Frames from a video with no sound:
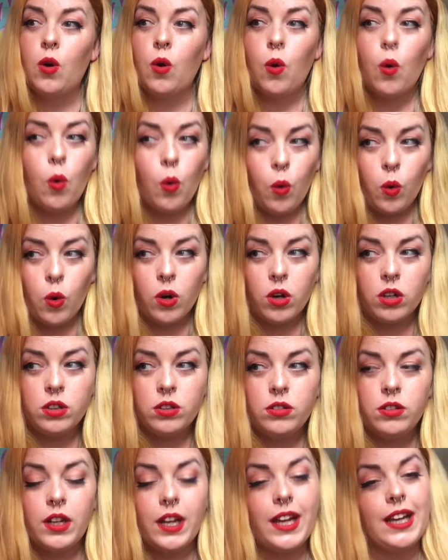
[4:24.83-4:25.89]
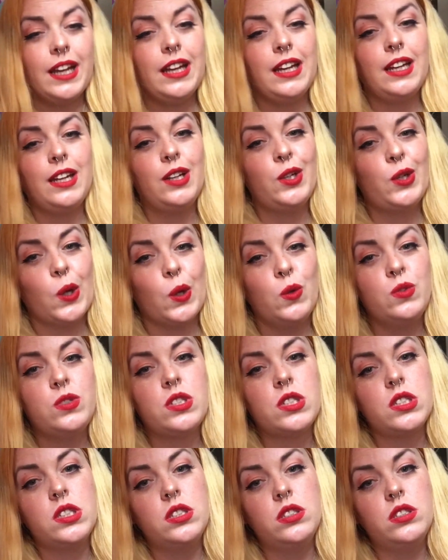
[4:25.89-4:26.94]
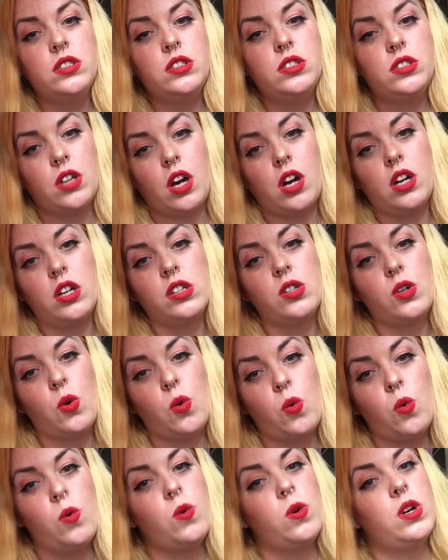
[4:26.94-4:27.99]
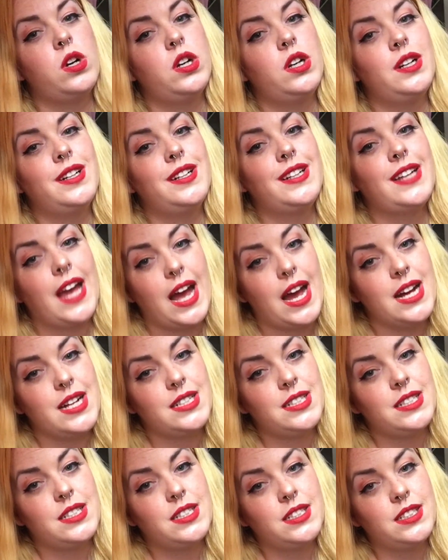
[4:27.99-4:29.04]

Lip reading: or a goat, dog, or cat.